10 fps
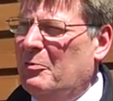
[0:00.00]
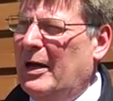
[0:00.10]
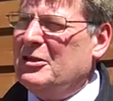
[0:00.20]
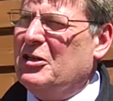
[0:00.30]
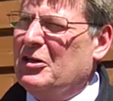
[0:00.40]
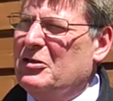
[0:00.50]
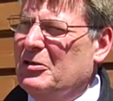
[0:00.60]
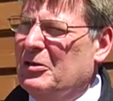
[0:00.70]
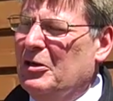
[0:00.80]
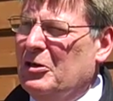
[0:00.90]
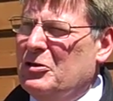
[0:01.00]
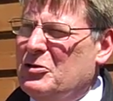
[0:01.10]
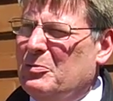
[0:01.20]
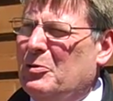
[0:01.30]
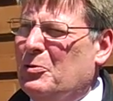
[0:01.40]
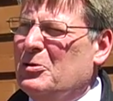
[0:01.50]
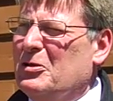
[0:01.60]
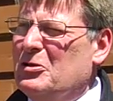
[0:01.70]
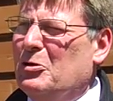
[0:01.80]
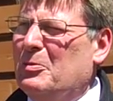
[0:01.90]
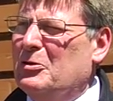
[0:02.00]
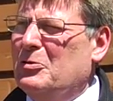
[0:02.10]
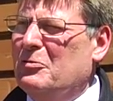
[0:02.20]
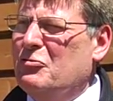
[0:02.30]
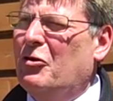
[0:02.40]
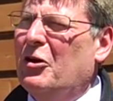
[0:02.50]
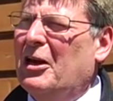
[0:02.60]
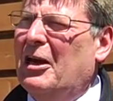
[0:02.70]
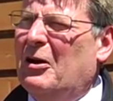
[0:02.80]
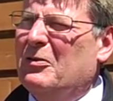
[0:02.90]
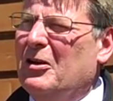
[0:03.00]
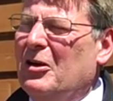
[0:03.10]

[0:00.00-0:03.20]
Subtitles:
matting to support and stop it sort of drying out.